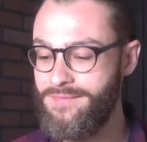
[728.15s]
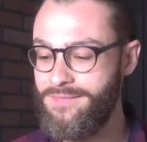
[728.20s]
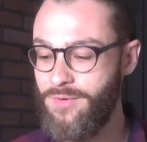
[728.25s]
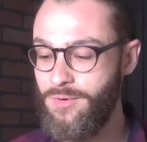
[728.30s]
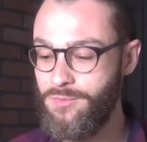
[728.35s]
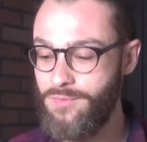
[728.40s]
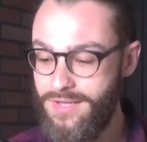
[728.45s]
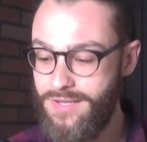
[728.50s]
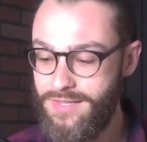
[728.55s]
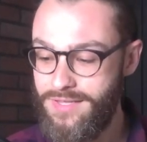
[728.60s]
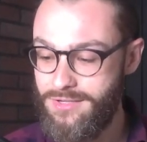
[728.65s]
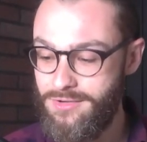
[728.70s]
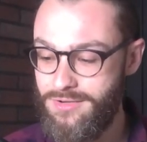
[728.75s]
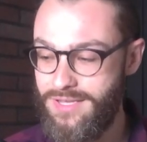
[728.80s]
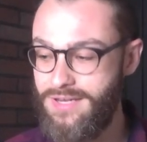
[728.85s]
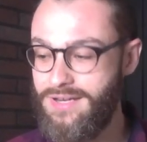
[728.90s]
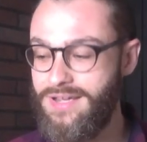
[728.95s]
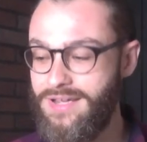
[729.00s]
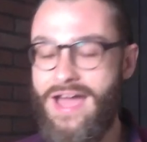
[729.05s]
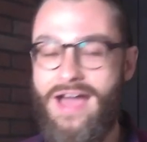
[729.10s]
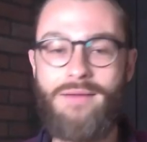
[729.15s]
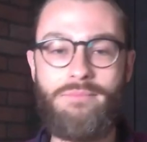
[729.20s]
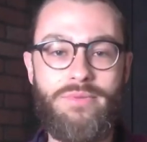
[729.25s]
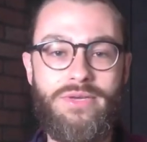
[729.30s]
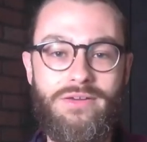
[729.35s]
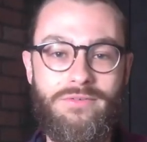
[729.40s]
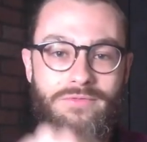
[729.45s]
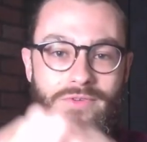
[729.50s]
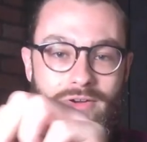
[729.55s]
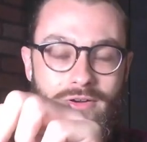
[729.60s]
but really, you're getting
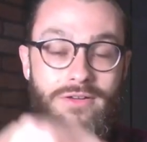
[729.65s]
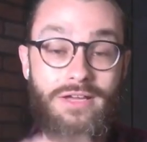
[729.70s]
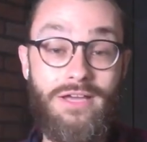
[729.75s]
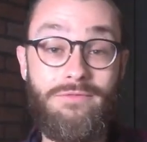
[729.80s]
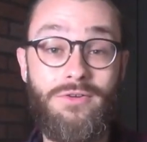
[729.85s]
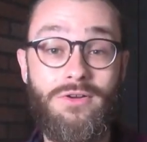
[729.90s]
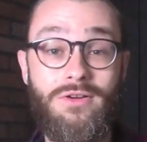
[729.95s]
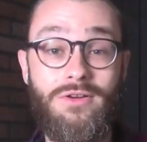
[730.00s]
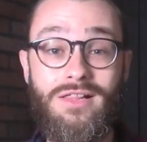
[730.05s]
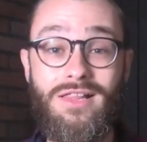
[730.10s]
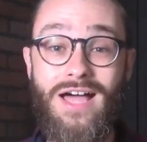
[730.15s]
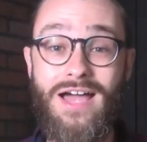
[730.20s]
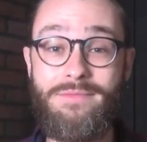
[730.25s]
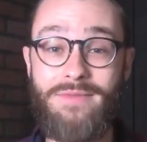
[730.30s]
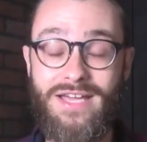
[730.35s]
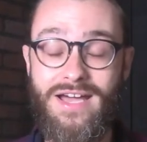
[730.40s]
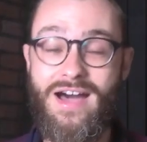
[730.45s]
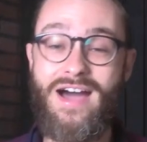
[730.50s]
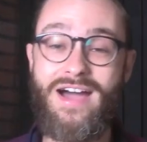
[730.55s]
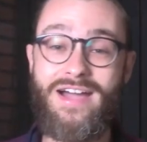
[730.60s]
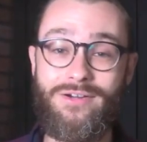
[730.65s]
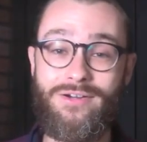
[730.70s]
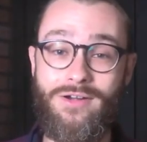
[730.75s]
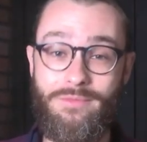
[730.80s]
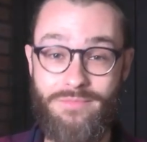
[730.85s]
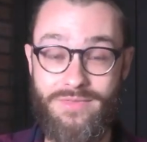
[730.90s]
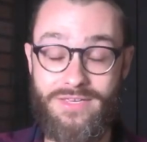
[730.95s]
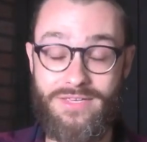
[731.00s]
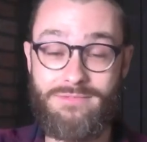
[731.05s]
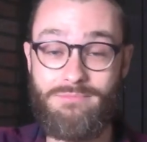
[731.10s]
happy if you're if you're climbing higher
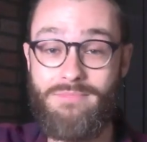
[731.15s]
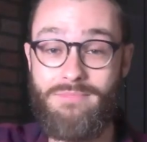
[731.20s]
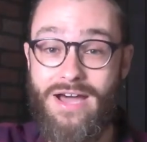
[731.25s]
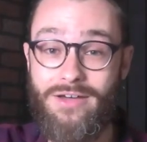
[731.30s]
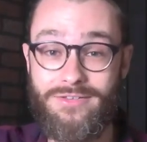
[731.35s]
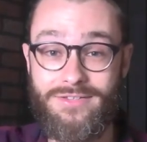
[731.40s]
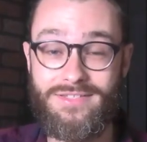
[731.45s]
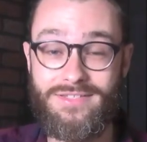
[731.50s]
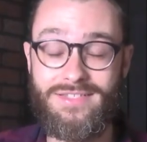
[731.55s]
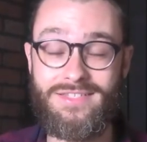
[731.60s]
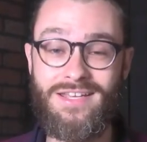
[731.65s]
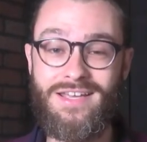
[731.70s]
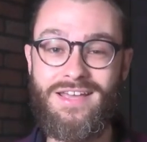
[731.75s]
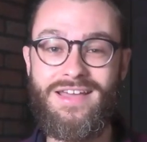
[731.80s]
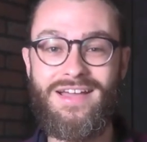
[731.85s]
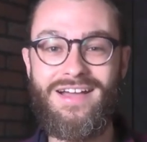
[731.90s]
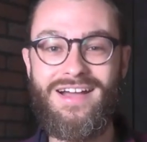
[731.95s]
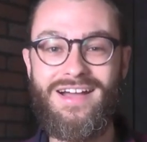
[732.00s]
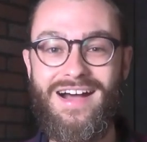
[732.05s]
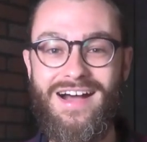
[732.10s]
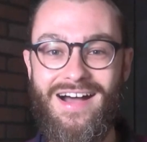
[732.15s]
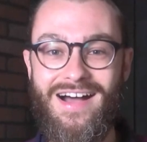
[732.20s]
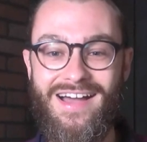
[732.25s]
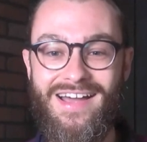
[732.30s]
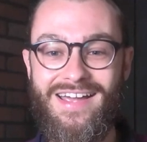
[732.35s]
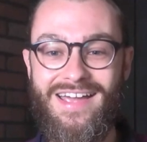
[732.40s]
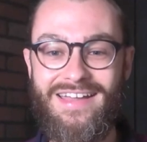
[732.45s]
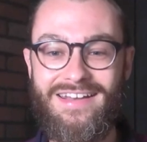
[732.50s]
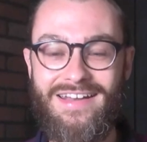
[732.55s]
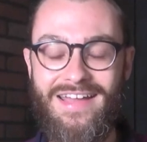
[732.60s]
up these mountains, uh,
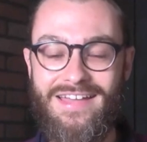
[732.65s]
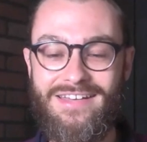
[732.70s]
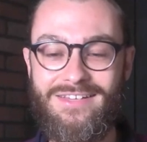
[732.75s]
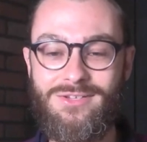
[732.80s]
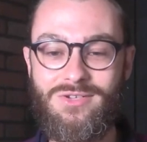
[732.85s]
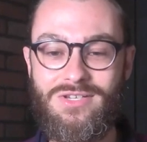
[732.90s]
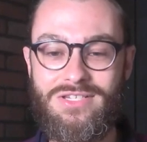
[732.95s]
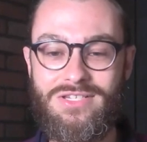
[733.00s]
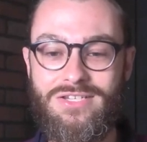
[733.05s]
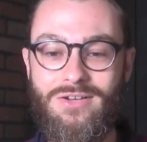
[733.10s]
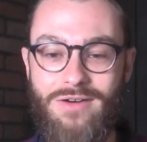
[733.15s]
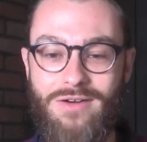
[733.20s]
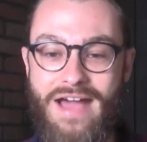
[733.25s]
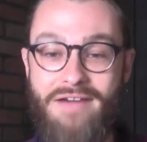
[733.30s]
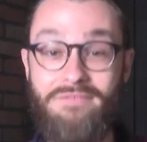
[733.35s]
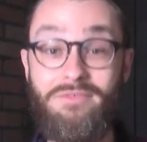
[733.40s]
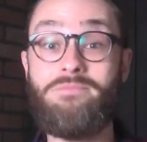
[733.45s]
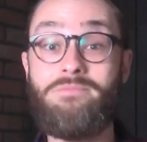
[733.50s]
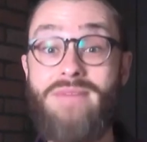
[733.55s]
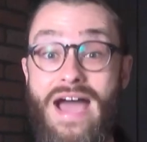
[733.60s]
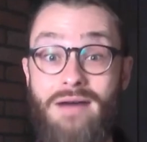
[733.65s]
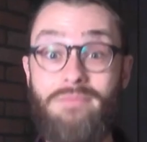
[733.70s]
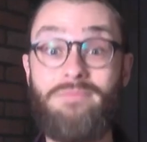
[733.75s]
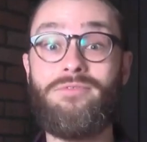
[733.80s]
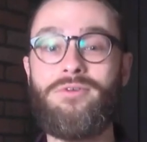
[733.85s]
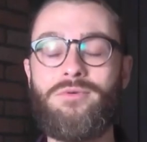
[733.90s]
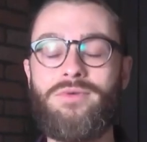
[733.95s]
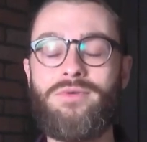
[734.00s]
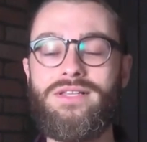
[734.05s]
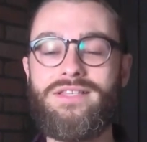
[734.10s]
and and you just don't have a
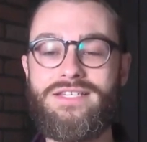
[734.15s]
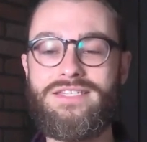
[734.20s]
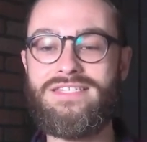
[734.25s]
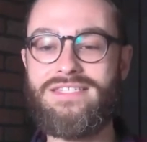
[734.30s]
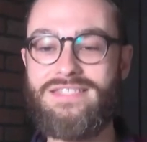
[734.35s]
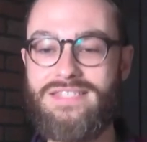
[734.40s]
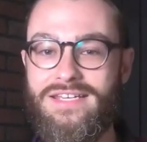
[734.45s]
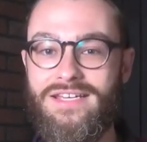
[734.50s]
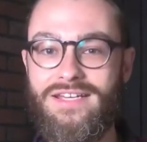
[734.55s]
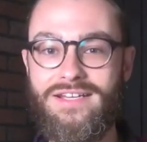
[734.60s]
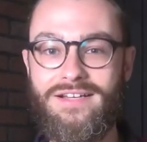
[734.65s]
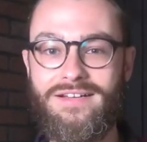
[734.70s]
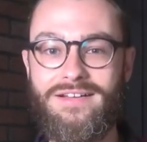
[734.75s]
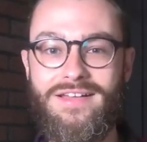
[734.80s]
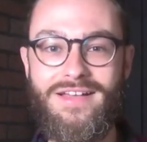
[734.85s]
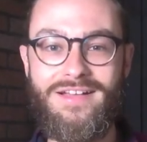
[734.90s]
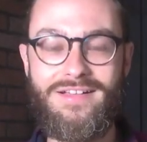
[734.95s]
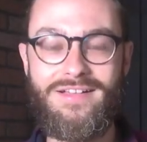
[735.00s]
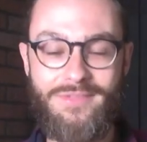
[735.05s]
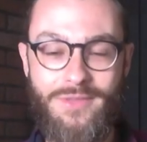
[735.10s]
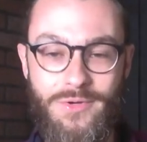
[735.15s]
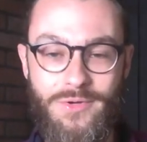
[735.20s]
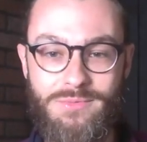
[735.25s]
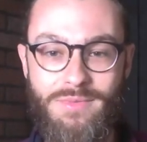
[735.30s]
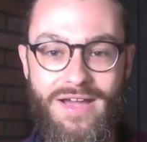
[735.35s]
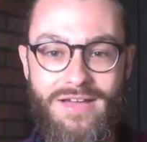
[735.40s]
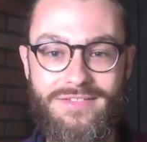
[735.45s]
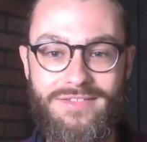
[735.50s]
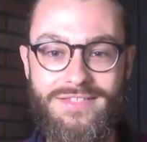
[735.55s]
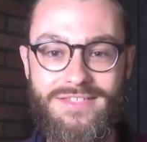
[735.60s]
map for really seeing those
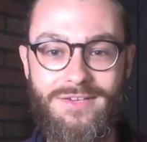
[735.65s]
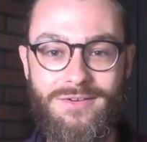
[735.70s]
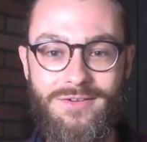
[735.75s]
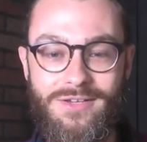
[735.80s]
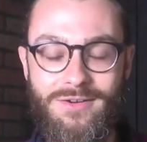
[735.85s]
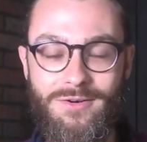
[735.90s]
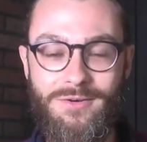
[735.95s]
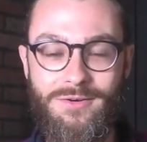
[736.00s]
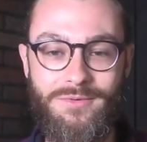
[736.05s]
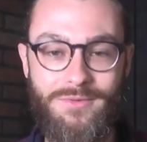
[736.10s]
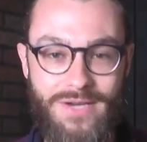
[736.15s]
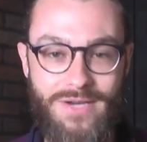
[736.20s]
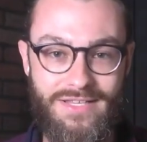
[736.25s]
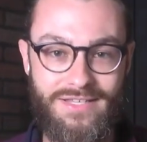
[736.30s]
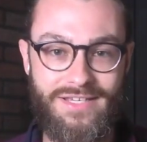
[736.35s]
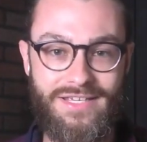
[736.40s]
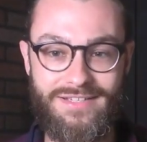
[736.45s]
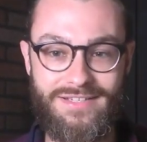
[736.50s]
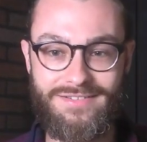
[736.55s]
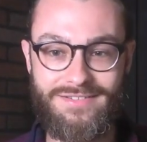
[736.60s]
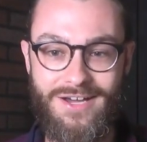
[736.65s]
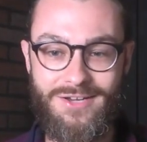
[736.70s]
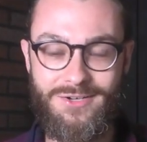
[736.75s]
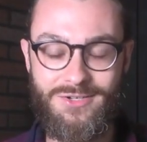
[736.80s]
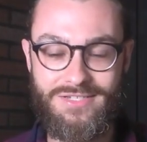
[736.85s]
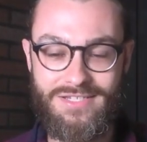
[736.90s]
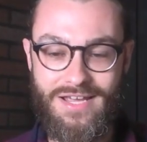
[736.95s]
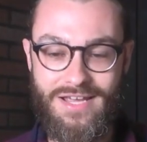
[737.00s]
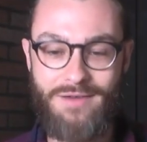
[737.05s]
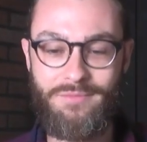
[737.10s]
mountains, so you don't really
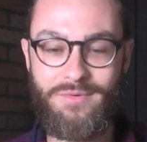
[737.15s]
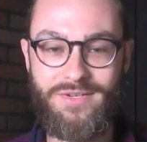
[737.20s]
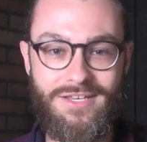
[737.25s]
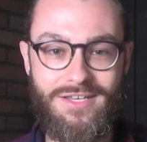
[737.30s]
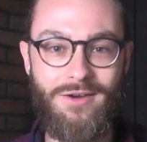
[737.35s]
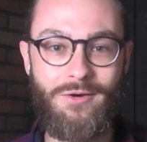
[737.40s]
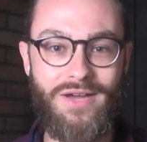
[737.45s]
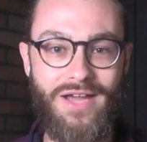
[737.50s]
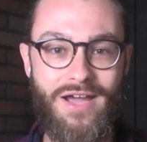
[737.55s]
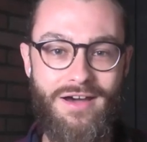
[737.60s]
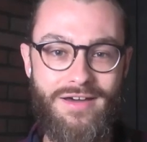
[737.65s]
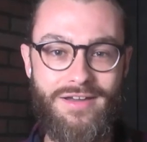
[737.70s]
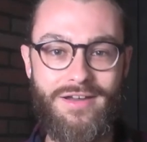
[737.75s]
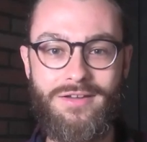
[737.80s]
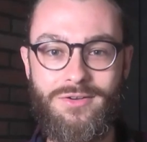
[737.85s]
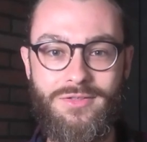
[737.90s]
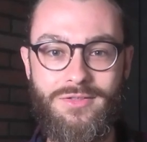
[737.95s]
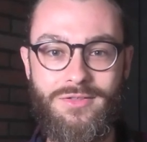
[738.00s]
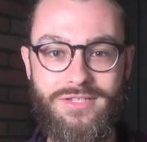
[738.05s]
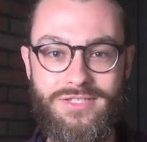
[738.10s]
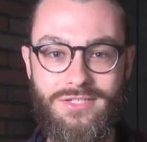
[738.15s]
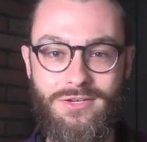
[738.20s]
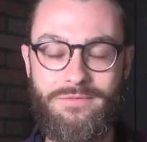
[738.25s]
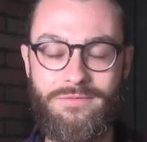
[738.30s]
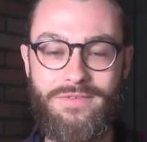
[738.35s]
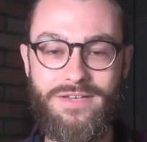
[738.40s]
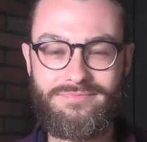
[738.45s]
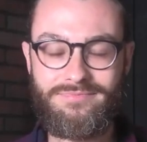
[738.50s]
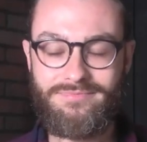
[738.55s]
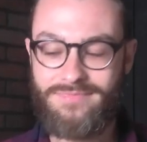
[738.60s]
understand what's going on under the
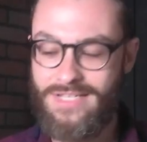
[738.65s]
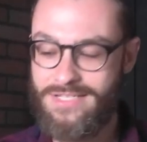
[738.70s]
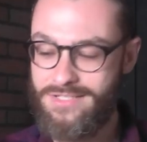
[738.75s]
surface.